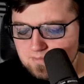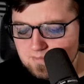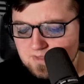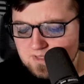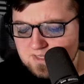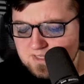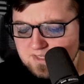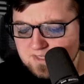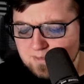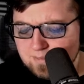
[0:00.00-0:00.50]

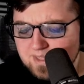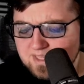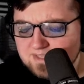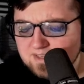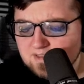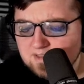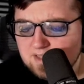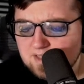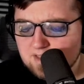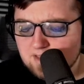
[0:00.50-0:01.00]
So
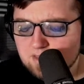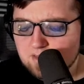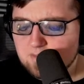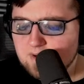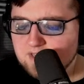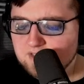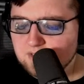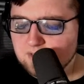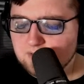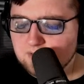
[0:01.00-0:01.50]
basically the
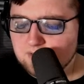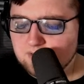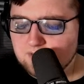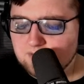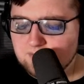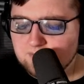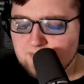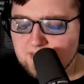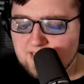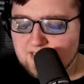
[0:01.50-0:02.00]

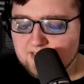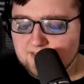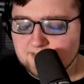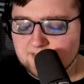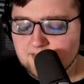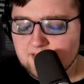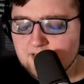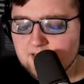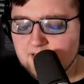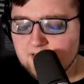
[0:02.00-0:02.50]
threshold
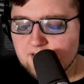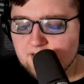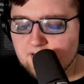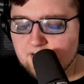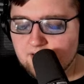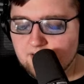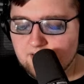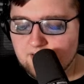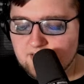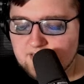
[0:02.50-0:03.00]
means
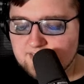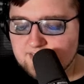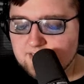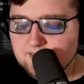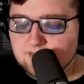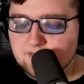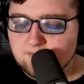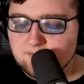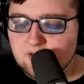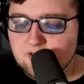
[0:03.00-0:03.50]
this
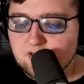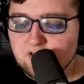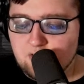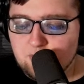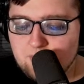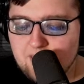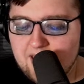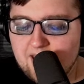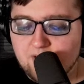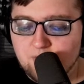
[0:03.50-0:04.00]
is the
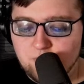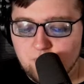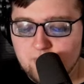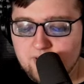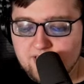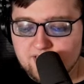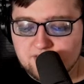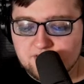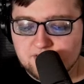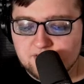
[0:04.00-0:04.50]
volume at
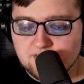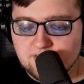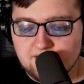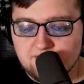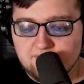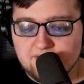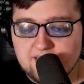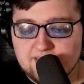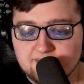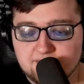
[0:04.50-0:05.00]
which the
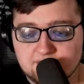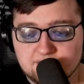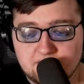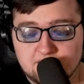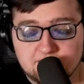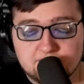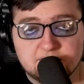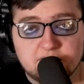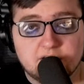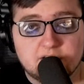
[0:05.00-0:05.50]
device is
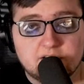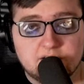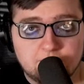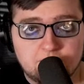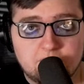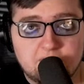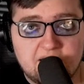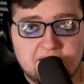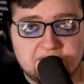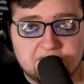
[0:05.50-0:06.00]
going to start
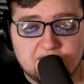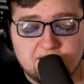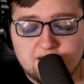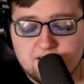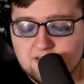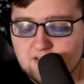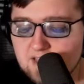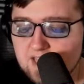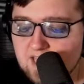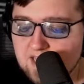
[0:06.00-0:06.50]

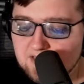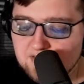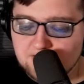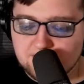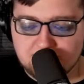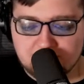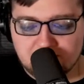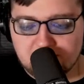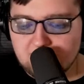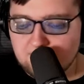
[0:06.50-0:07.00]
compressing. And
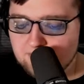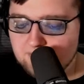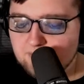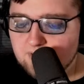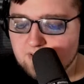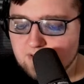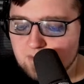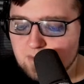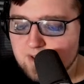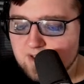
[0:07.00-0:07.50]
just,
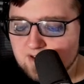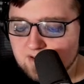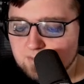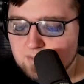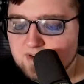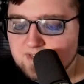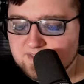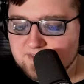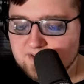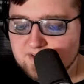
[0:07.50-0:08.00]
really quick
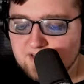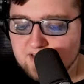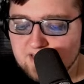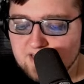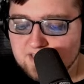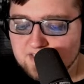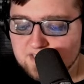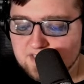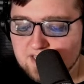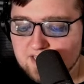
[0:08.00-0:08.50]
compressor in a
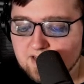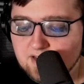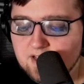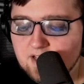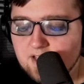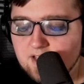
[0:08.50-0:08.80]
nutshell,